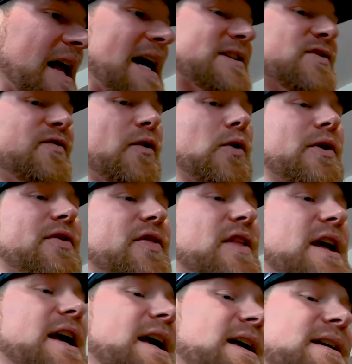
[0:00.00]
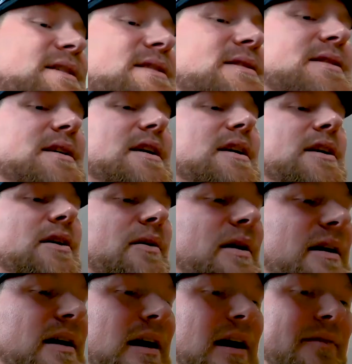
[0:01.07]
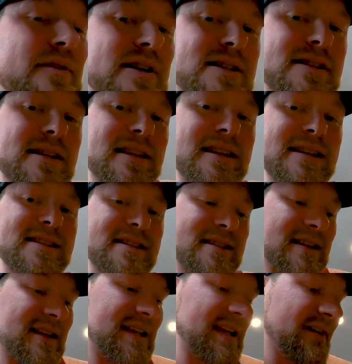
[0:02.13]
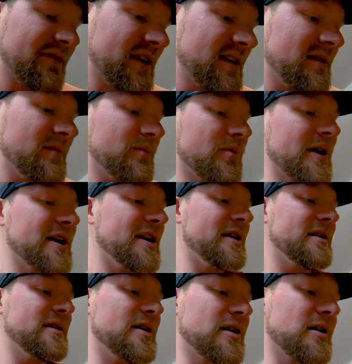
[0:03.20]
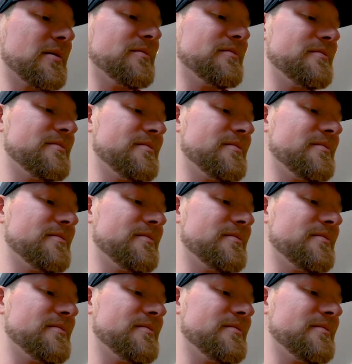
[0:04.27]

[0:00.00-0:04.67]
last four things, obviously this is a given. Bring your